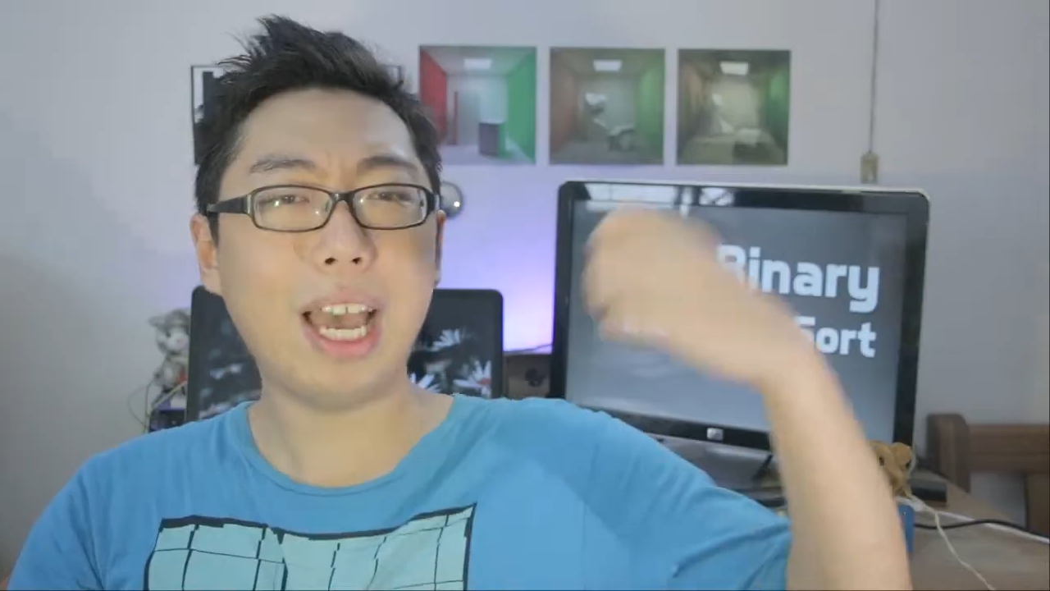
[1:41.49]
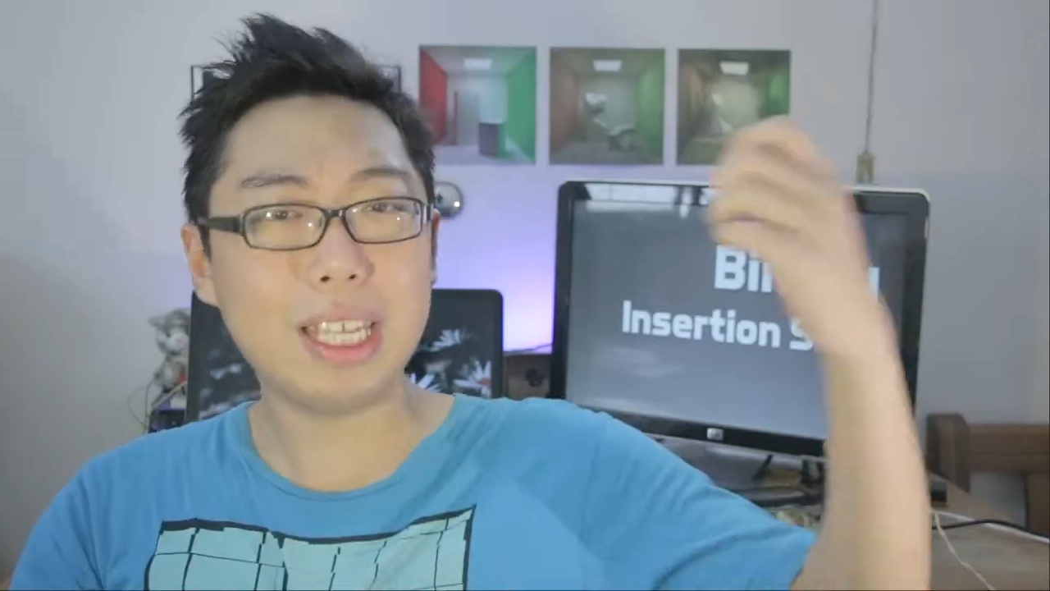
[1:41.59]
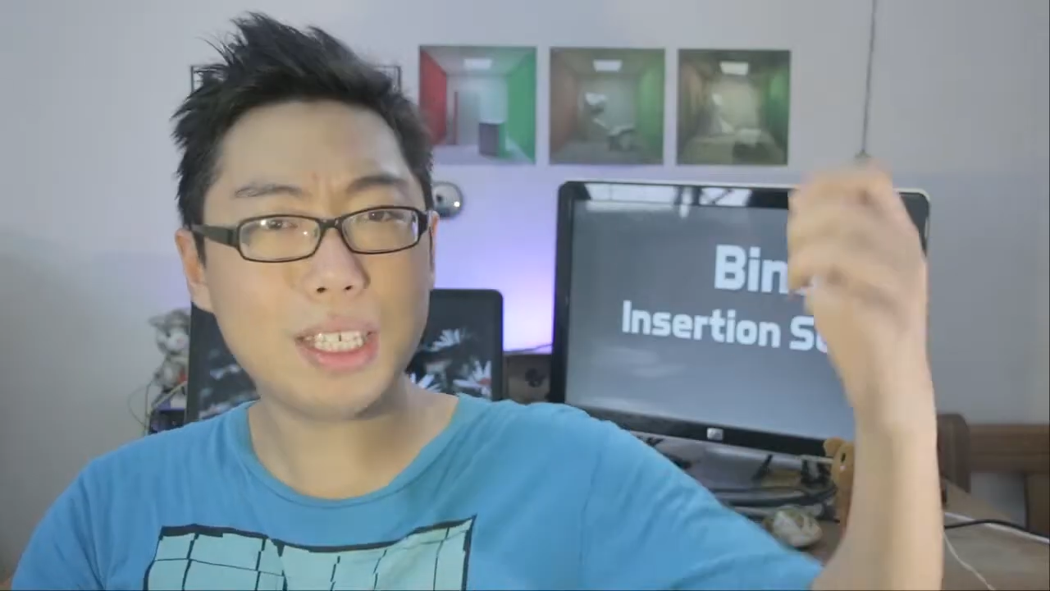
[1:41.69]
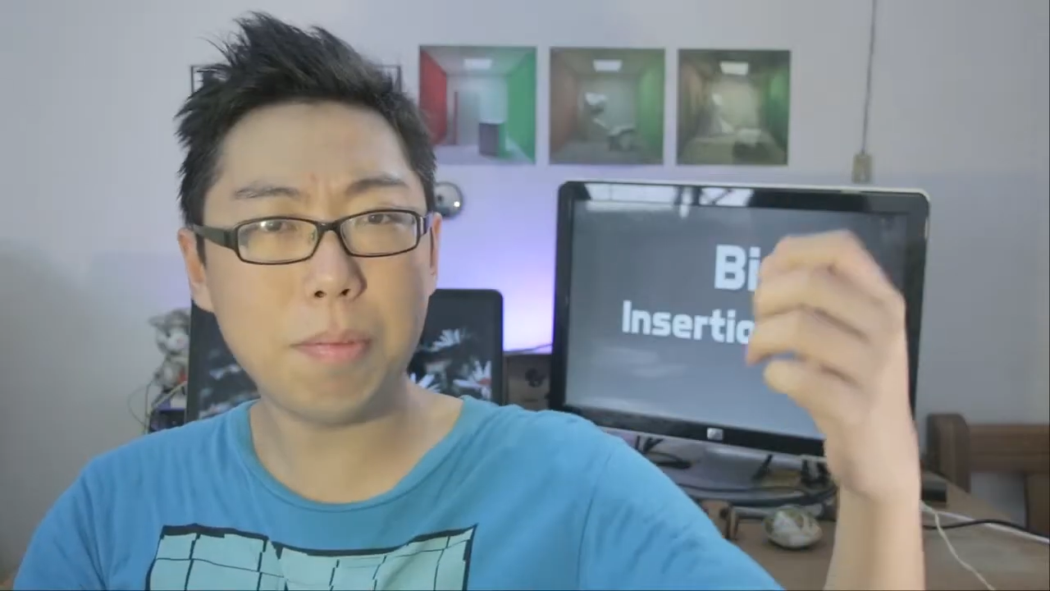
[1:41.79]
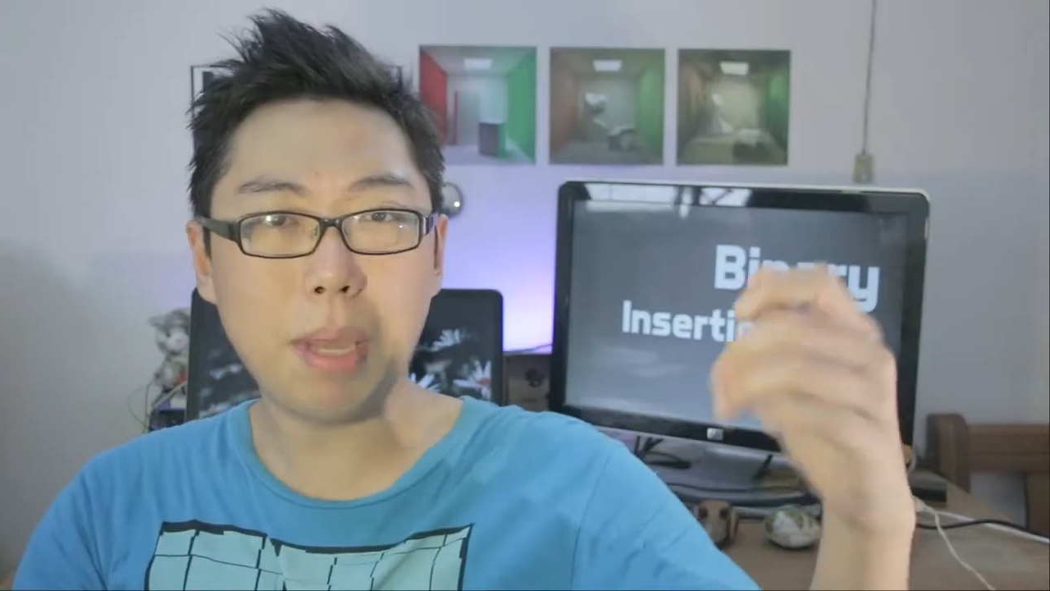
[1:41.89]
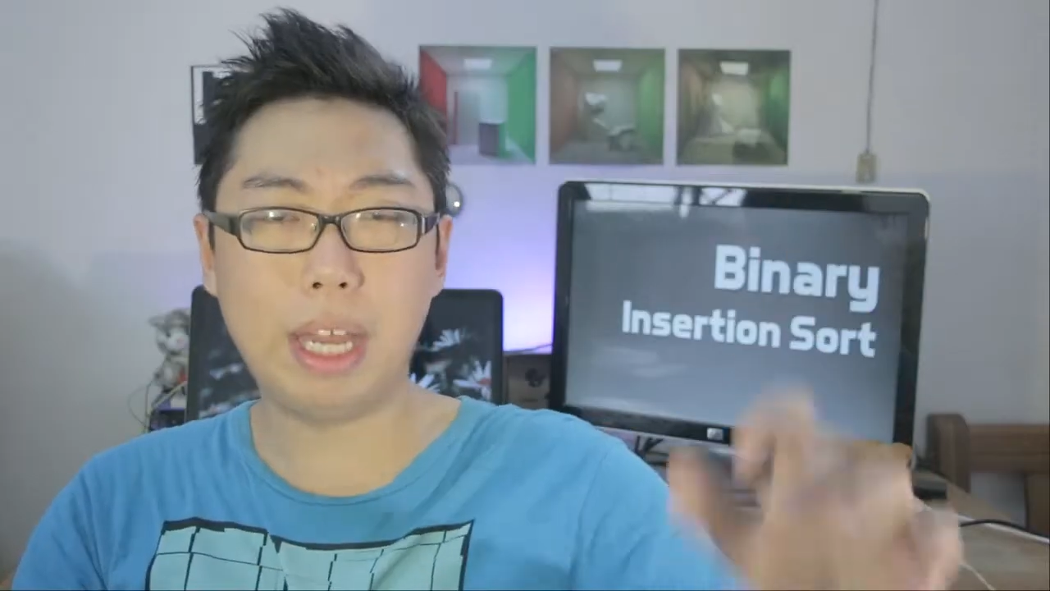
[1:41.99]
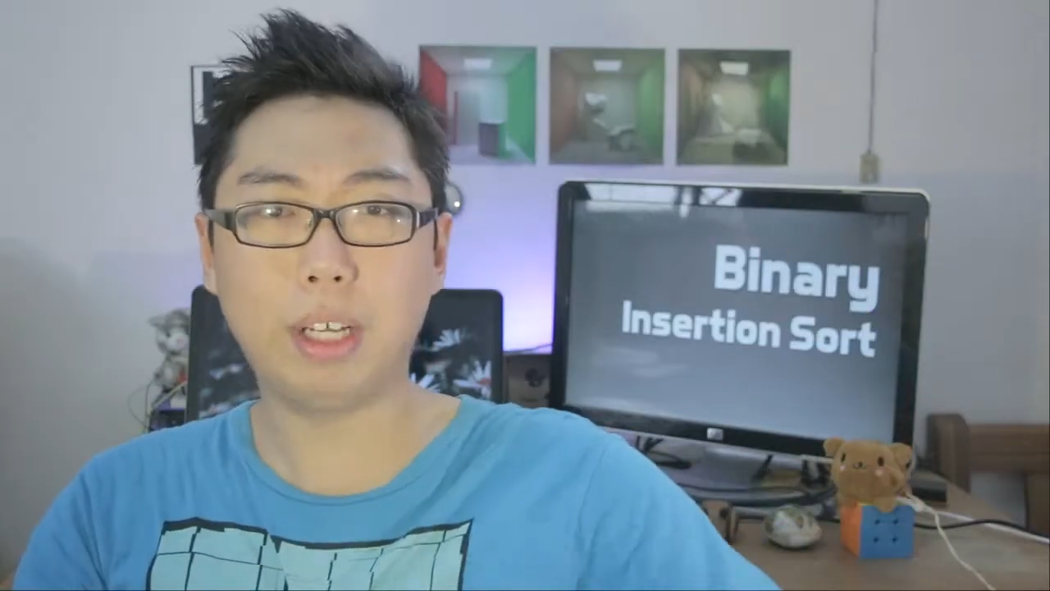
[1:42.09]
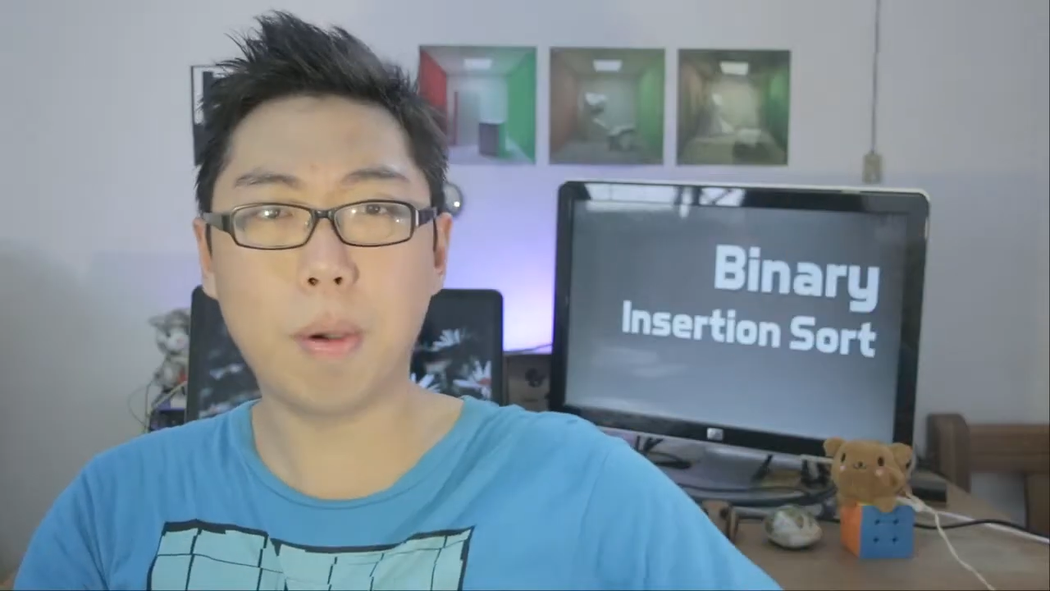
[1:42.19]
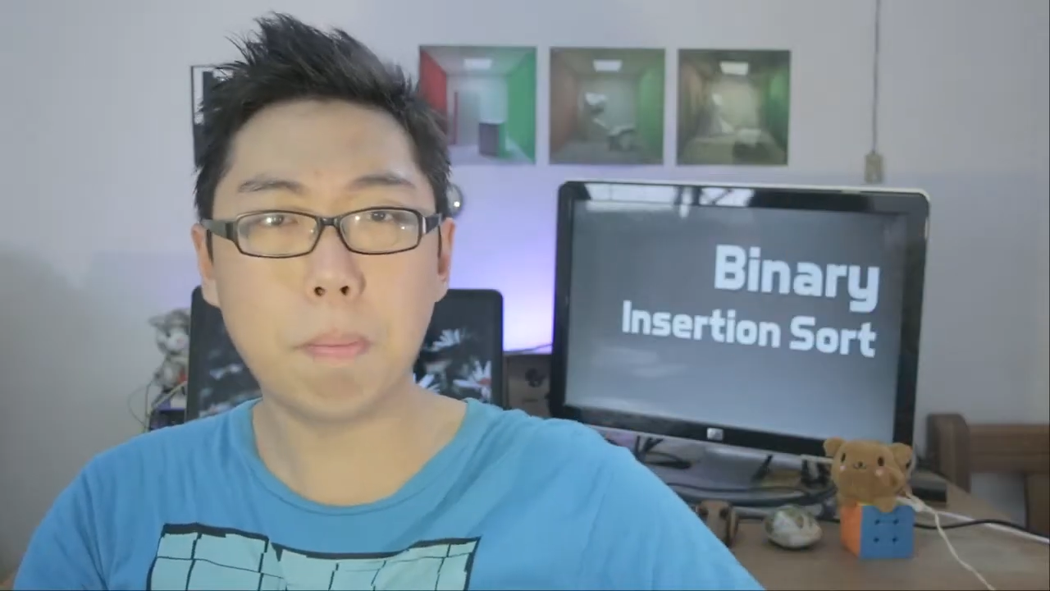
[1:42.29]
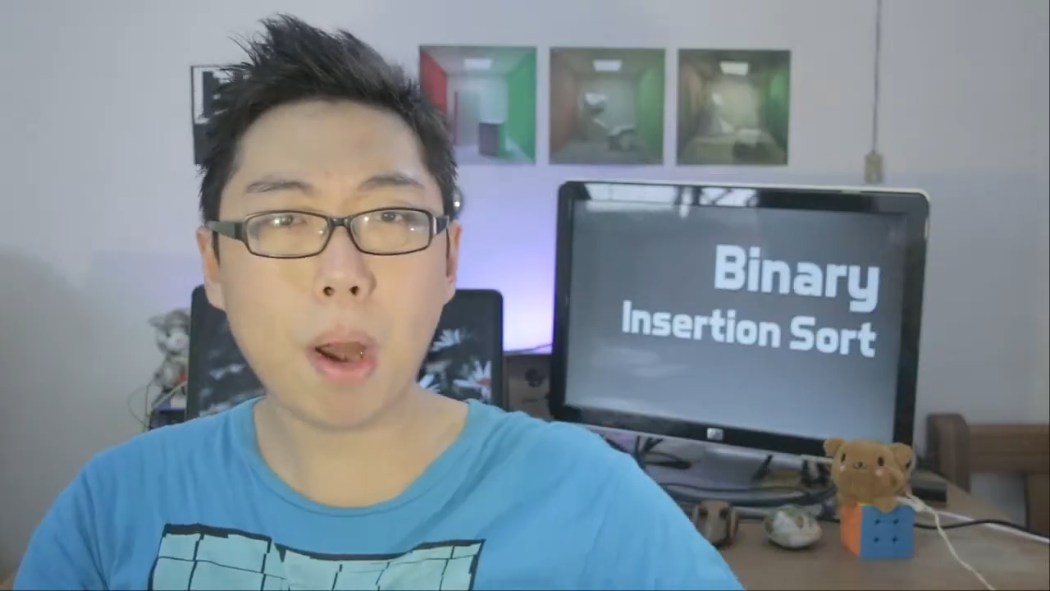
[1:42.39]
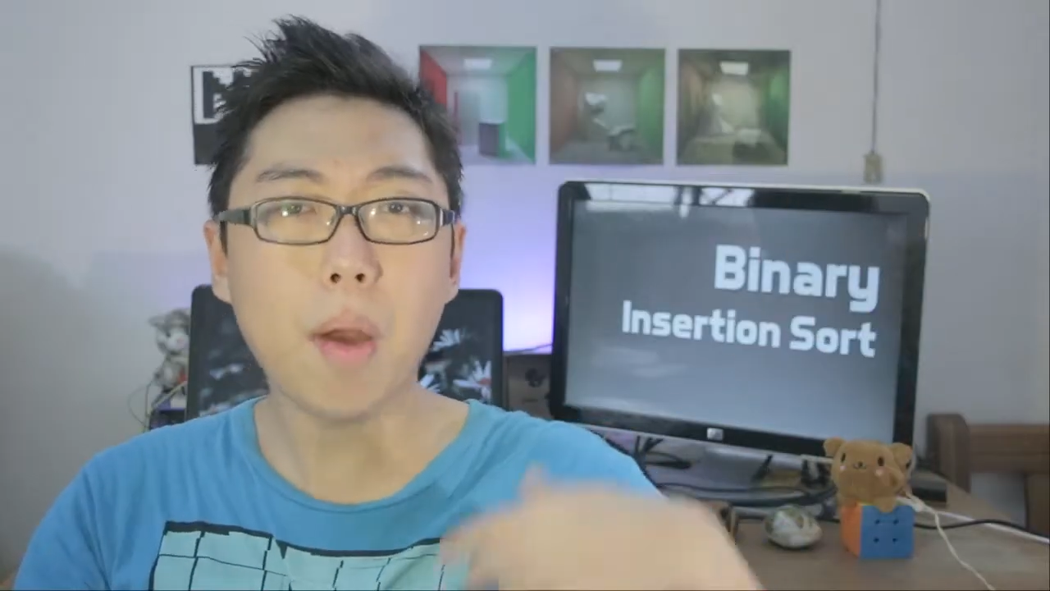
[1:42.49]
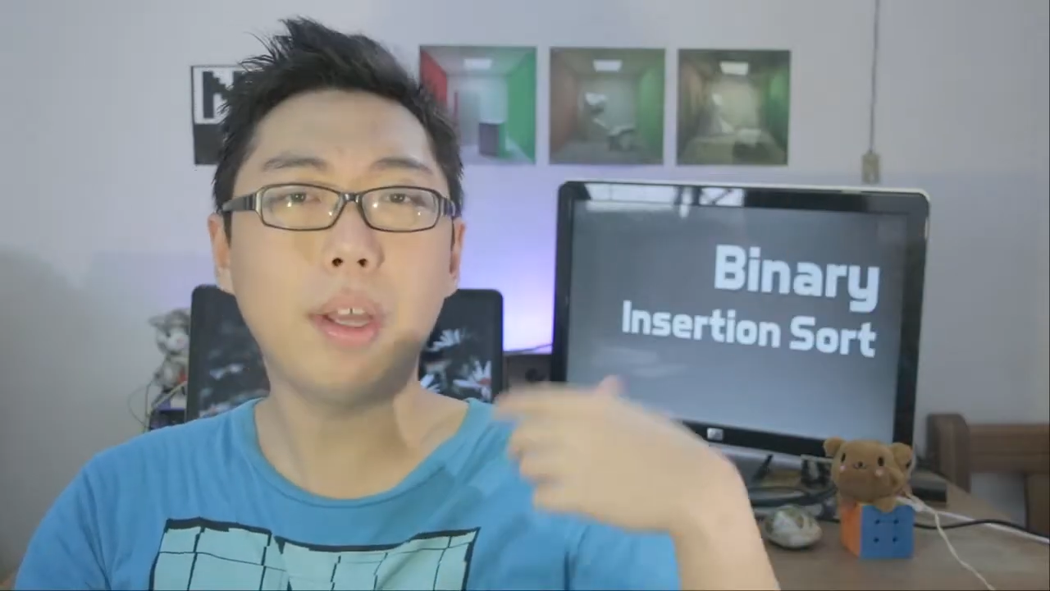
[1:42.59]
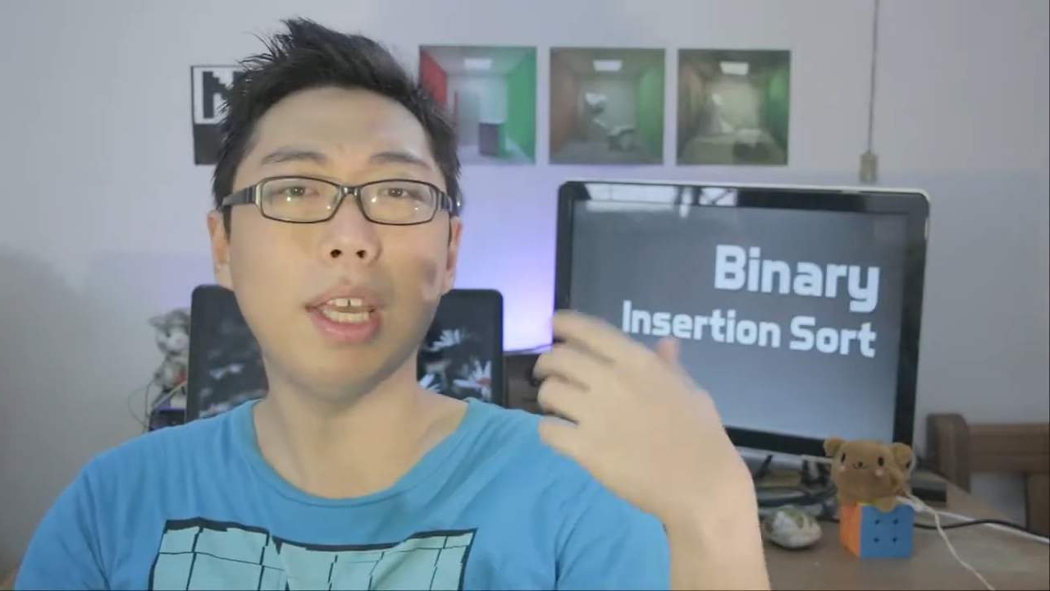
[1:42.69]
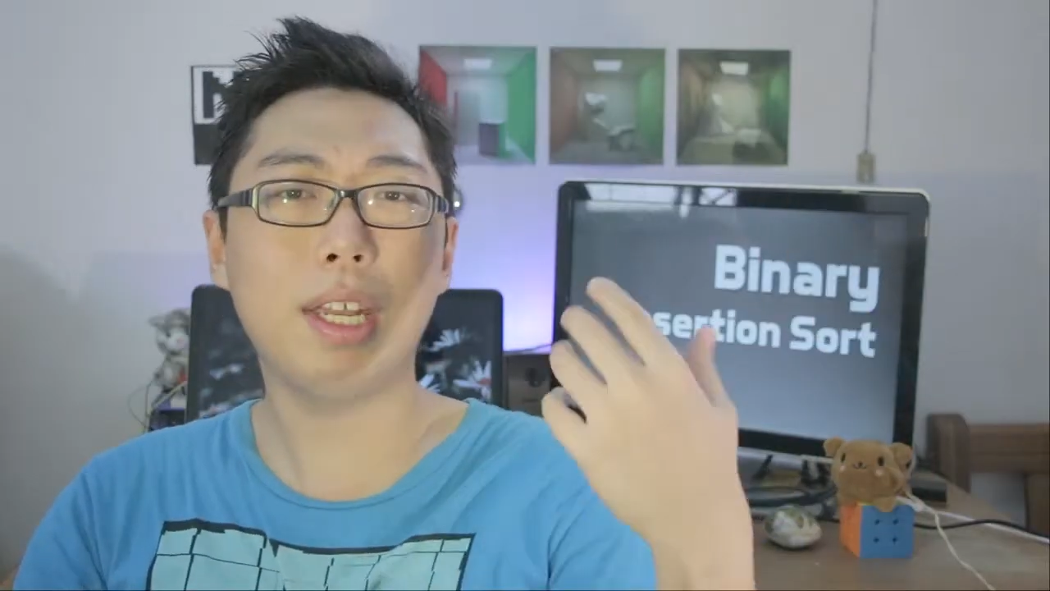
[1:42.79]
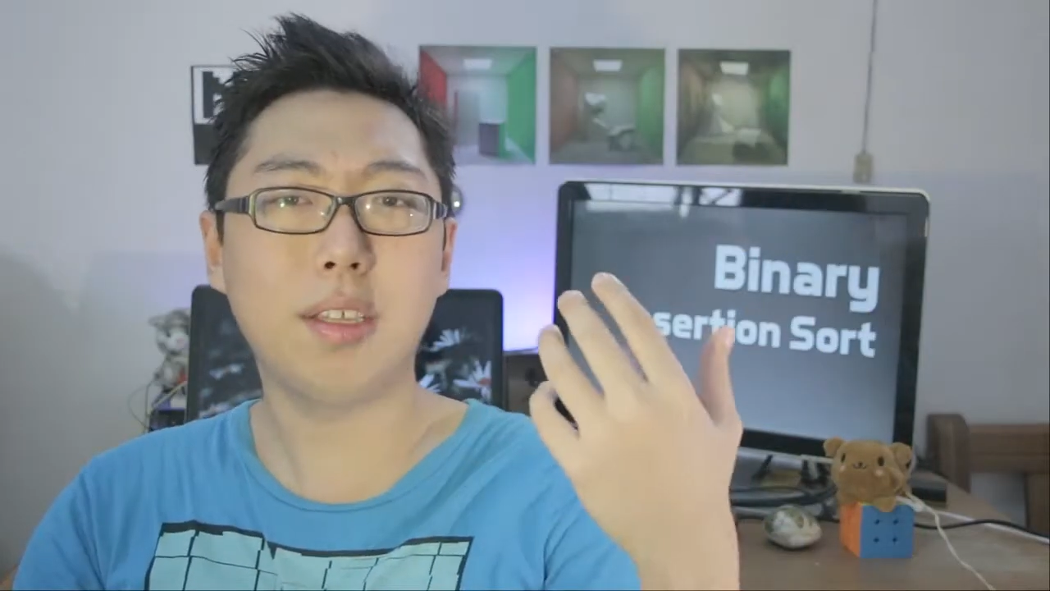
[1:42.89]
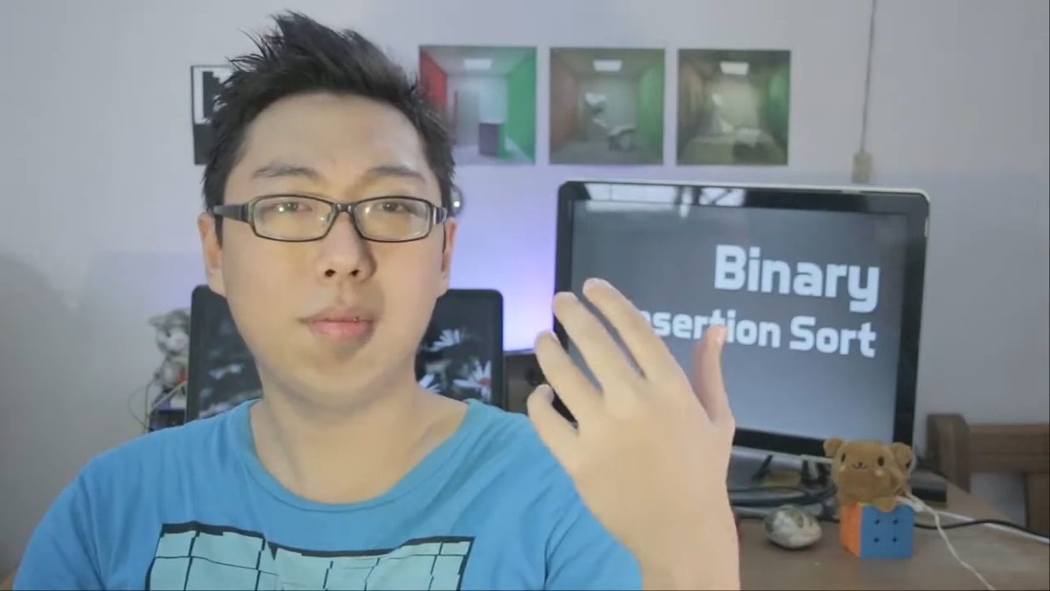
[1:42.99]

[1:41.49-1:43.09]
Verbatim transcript: item and comparing it